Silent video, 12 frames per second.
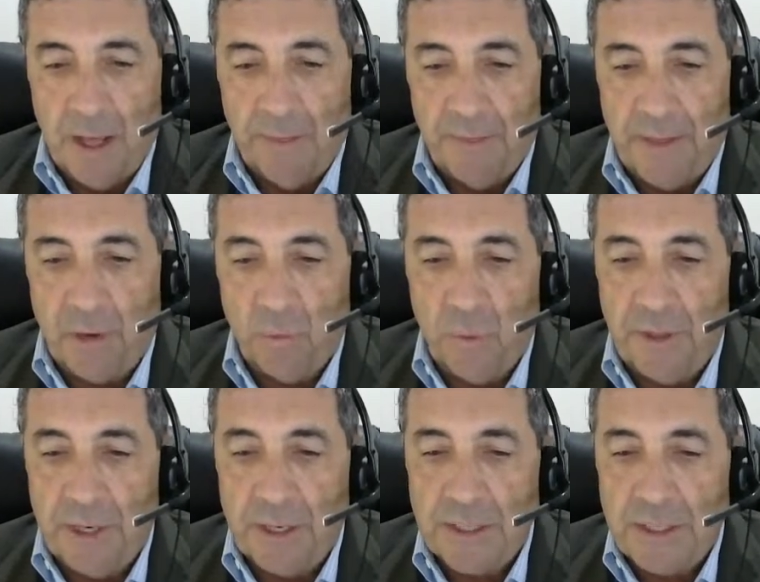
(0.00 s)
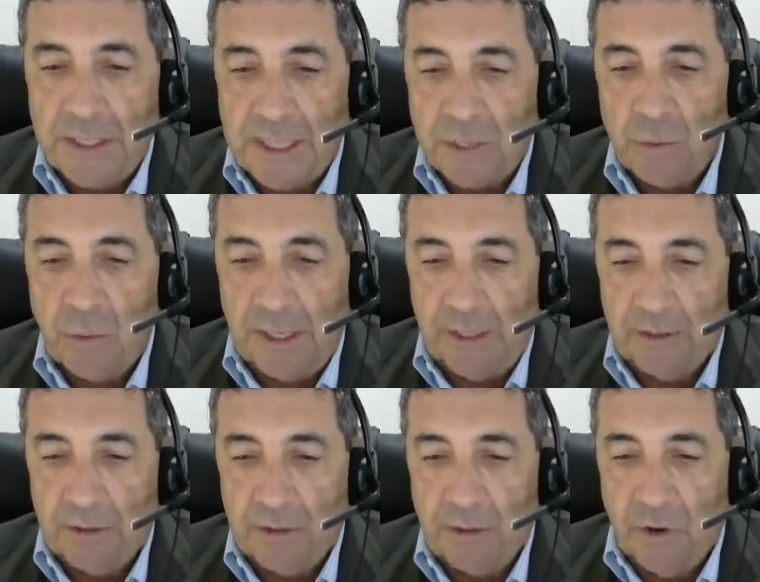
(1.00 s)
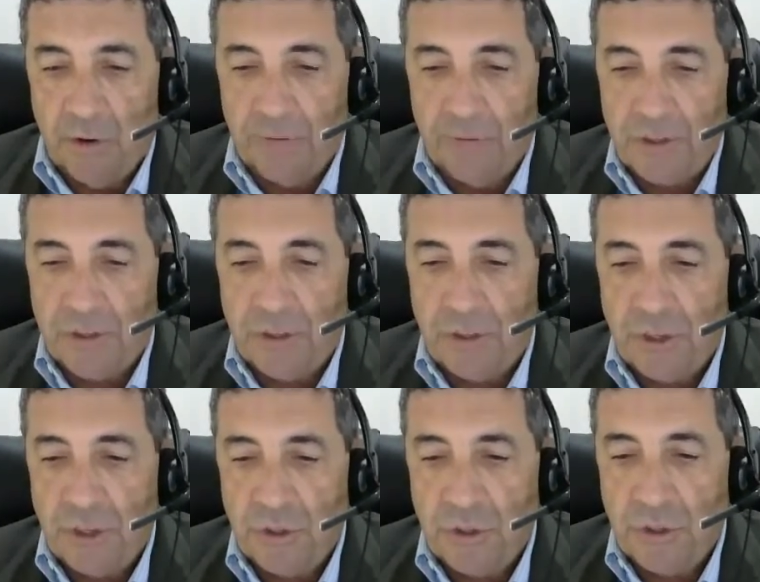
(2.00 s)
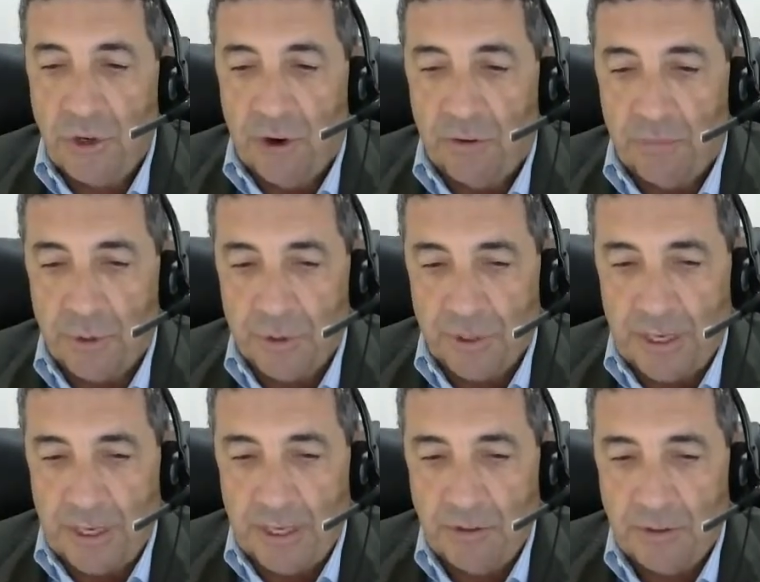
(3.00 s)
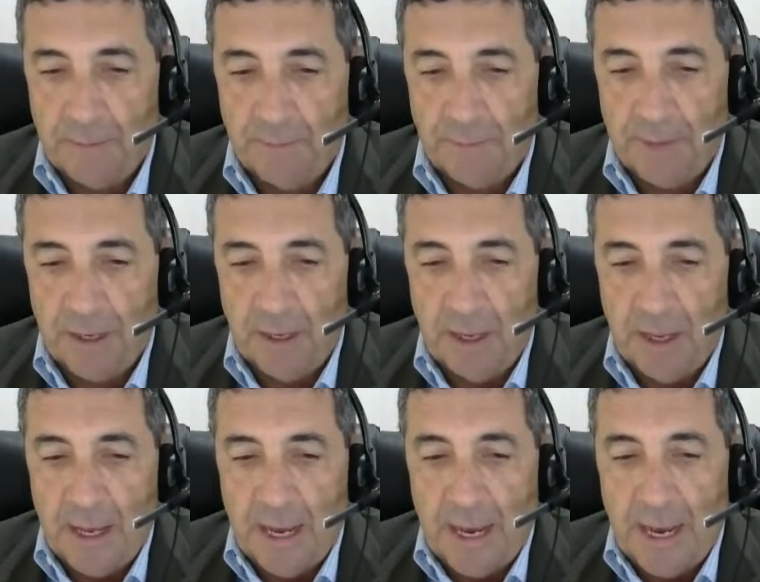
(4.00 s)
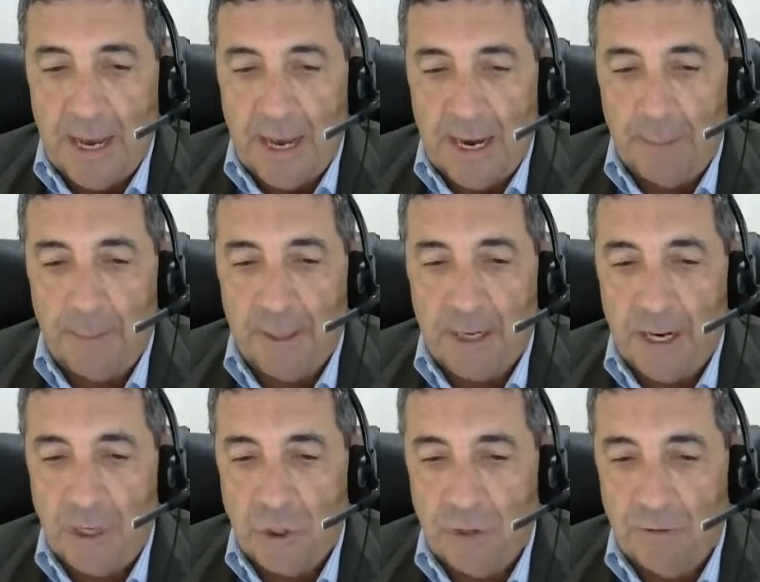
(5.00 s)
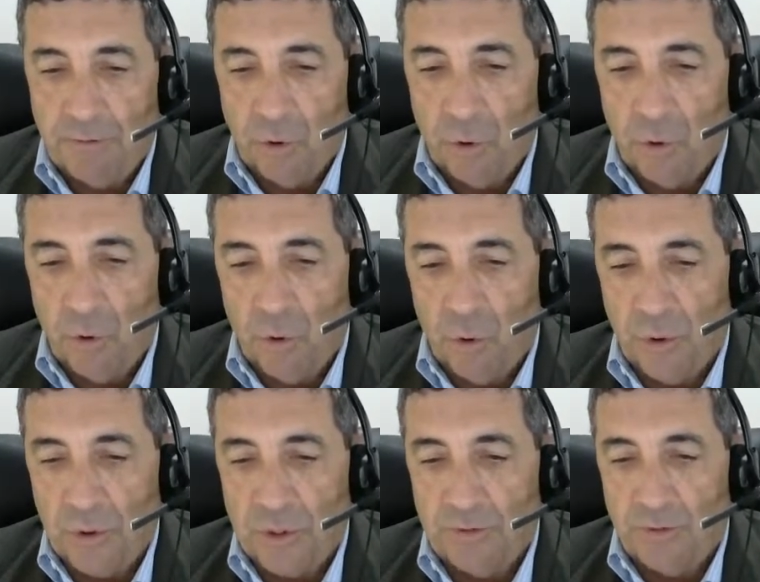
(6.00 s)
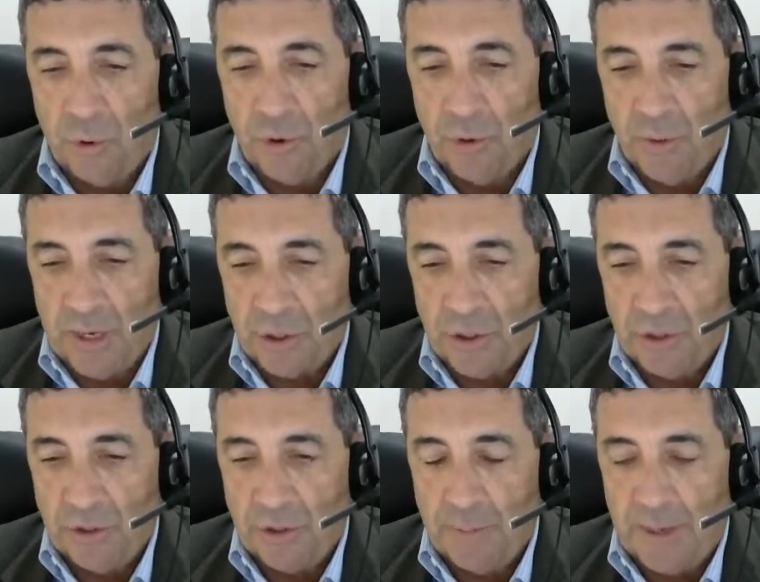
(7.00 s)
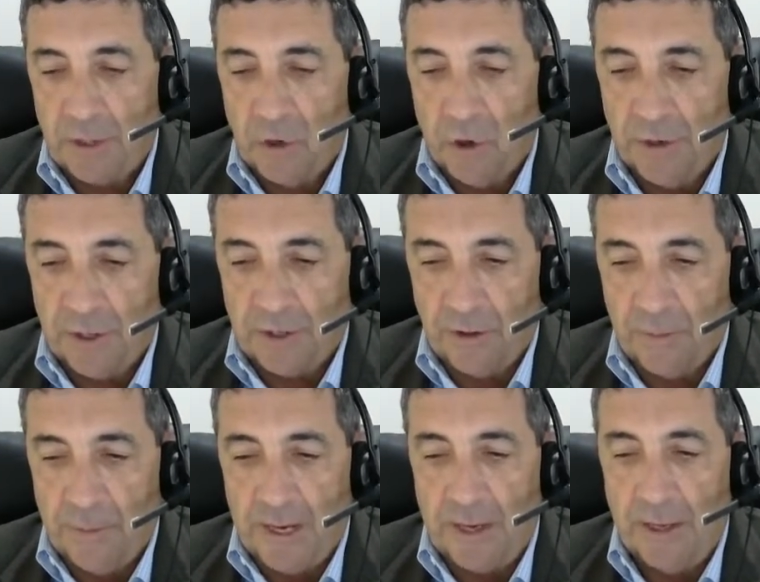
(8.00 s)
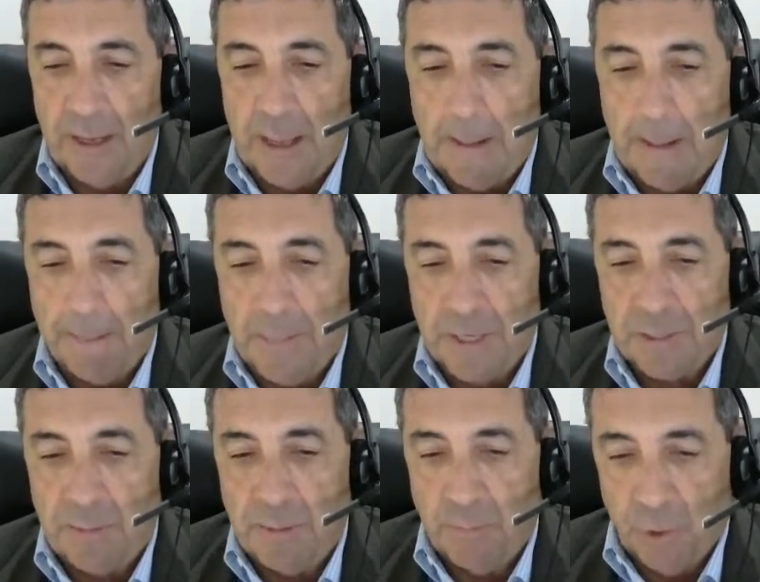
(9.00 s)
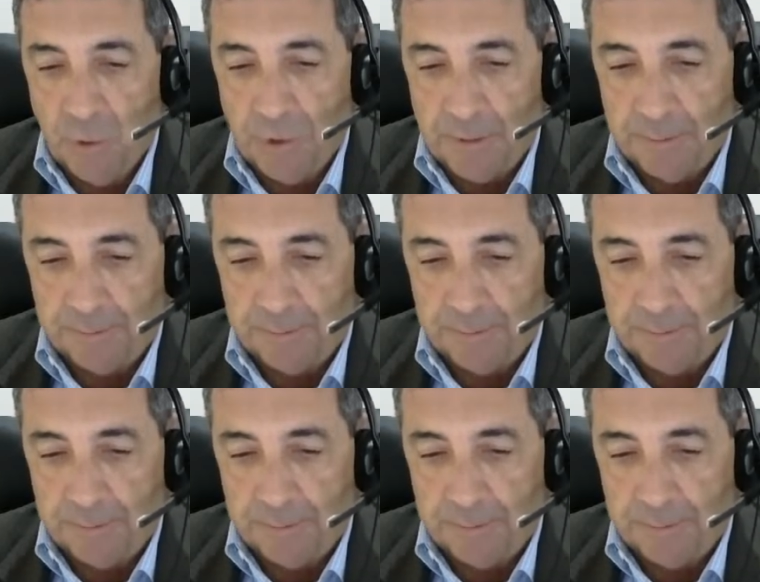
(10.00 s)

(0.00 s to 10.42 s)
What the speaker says: that within 6 weeks of the institution of proceedings, an application for orders for directions about the conduct of the matter must be brought,